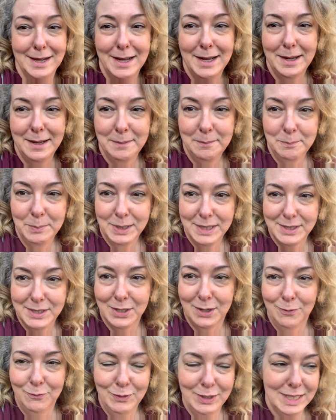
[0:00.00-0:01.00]
Um, but it's
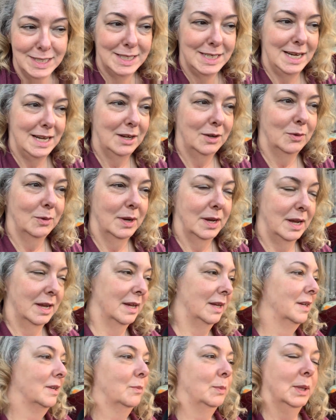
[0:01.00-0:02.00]
all fixed now
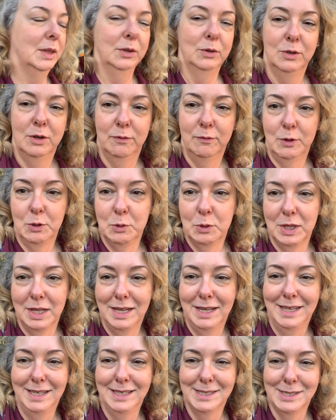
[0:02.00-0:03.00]
and we learned a few
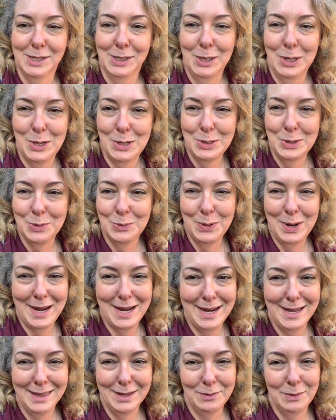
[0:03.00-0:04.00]
things along the
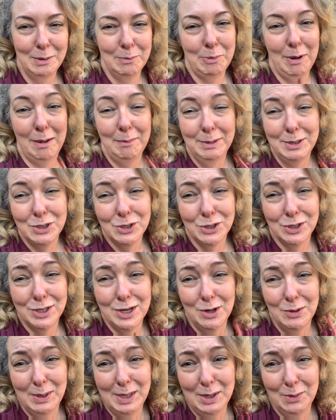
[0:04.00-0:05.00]
way that we probably should
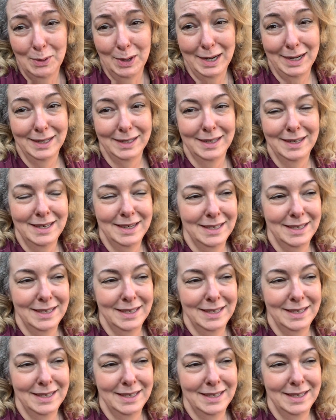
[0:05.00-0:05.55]
know anyway.